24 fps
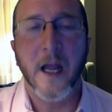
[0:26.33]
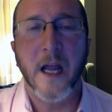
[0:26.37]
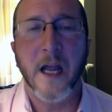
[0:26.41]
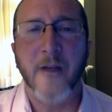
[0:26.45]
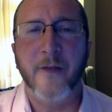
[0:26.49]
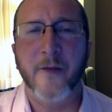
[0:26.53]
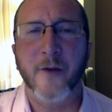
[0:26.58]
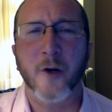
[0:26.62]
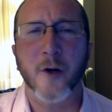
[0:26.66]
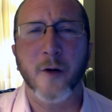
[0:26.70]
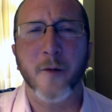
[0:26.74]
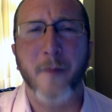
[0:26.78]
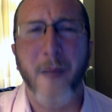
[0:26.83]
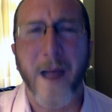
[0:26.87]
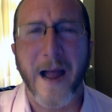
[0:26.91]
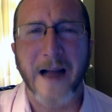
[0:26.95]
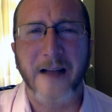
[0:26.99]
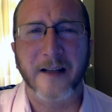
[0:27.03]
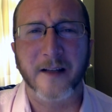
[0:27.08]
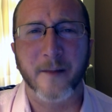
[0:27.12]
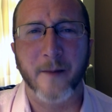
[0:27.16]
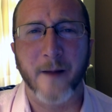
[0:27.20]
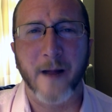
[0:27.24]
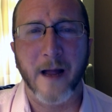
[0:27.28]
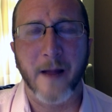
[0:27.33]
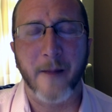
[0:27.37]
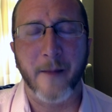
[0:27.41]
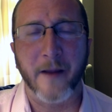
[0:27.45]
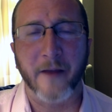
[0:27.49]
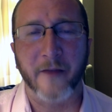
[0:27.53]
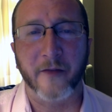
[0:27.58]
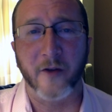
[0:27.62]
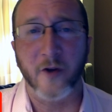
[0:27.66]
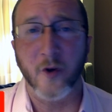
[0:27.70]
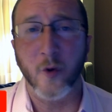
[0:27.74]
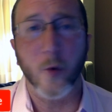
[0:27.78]
If you're impacted by
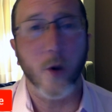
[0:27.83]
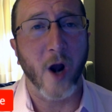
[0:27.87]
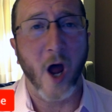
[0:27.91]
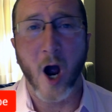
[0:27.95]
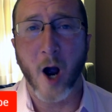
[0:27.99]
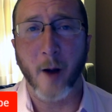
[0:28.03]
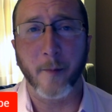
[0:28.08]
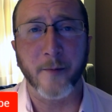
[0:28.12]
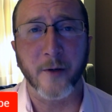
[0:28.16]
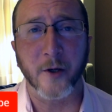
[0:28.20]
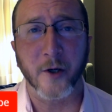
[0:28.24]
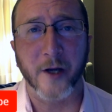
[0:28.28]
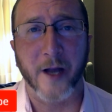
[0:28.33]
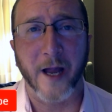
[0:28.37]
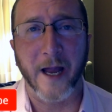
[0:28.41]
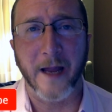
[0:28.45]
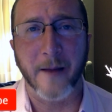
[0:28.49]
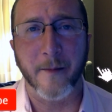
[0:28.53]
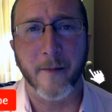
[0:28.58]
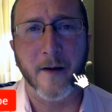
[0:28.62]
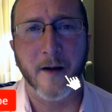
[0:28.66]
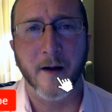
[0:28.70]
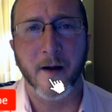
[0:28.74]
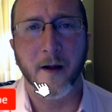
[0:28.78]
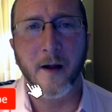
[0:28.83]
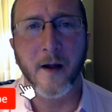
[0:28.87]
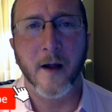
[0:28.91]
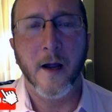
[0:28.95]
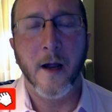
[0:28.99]
MS and you want to up your game,